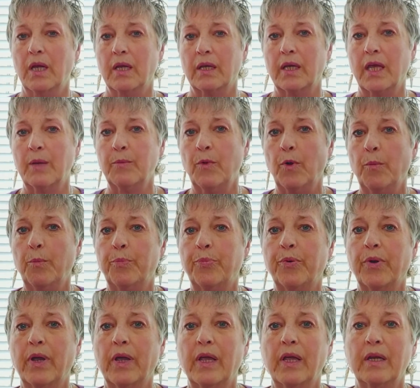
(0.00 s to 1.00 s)
Chemo
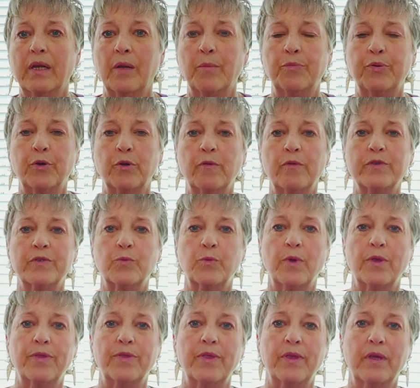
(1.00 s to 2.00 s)
Brain improves
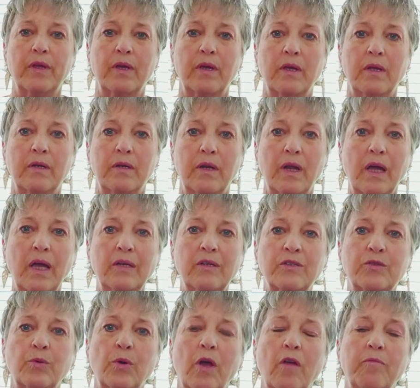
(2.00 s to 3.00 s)
within 9 to
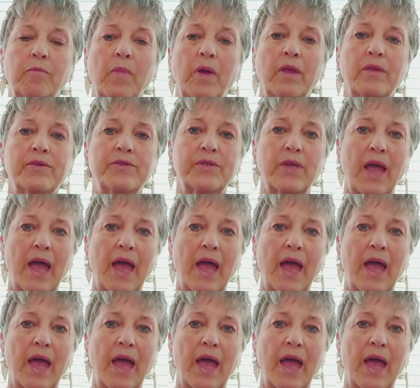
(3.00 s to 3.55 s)
12 months